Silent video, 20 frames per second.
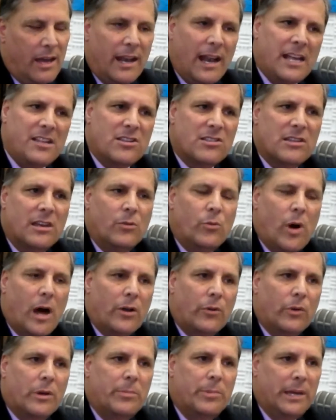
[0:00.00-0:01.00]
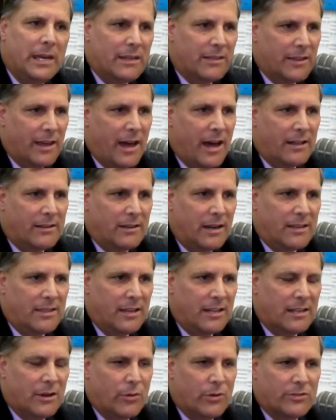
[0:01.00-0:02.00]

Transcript: And I just didn't want to repeat that. I think there